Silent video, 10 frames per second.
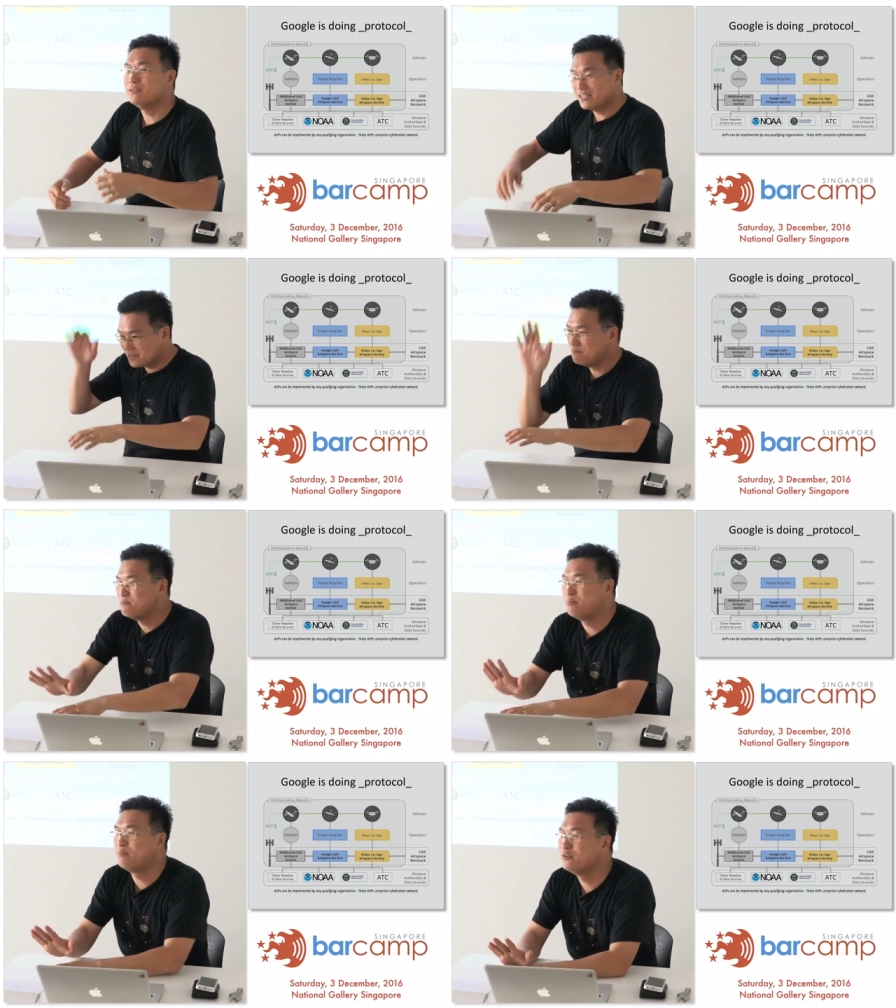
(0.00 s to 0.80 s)
right? We just
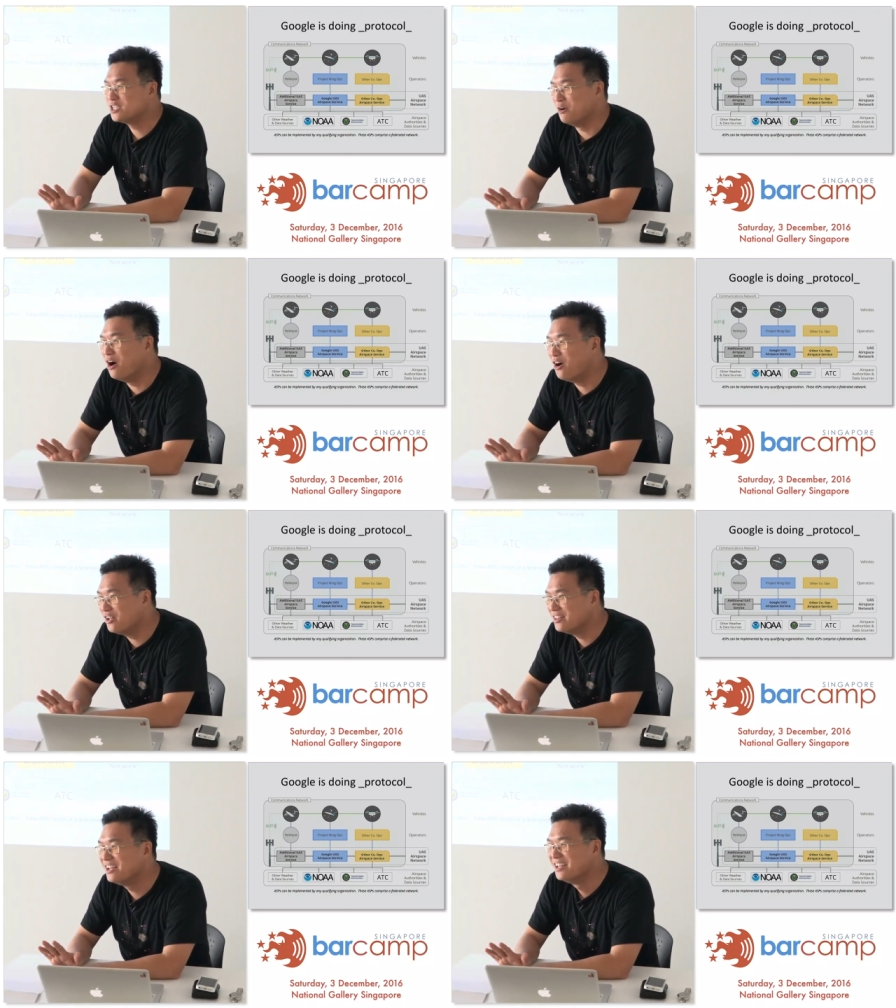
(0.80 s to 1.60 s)
push our
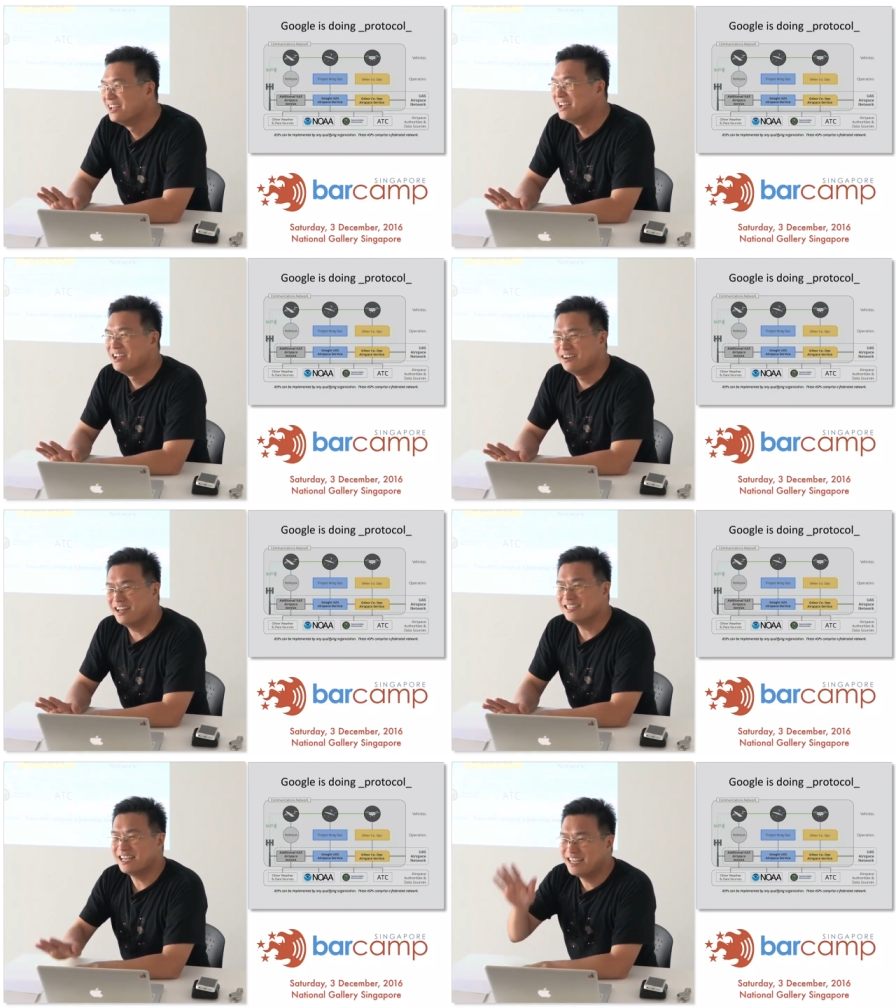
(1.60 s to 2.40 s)
horn
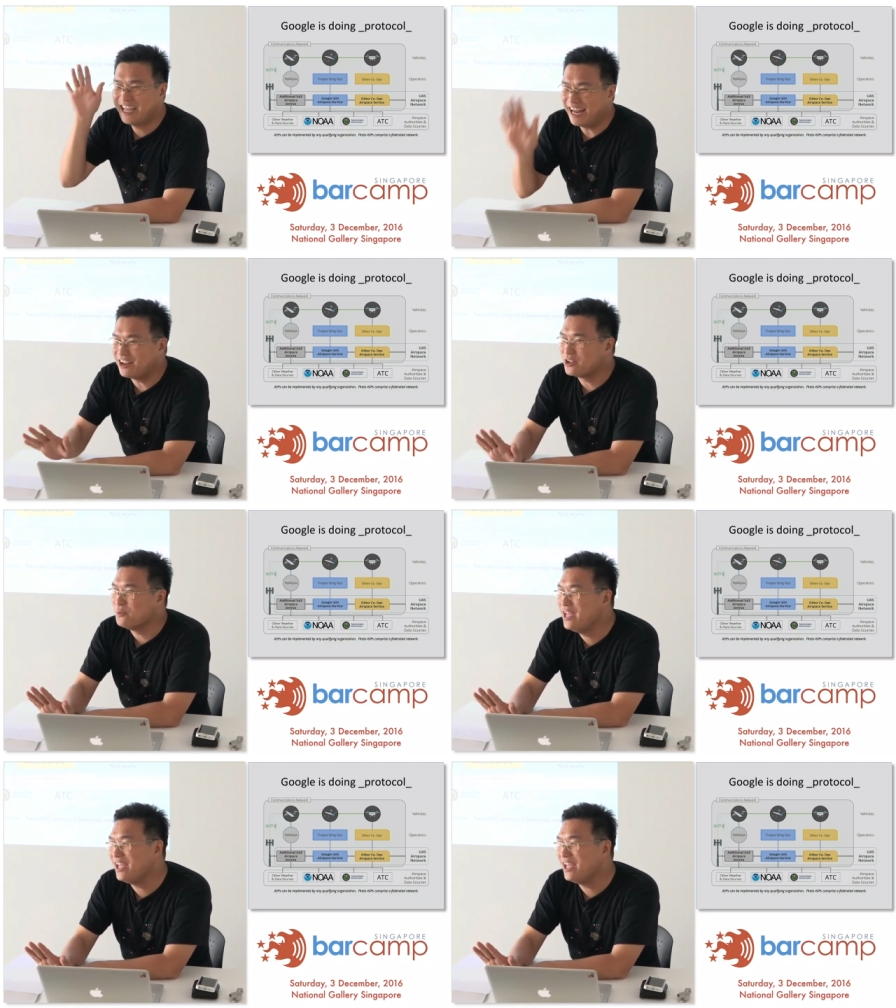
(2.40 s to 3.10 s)
right? And say, get out of the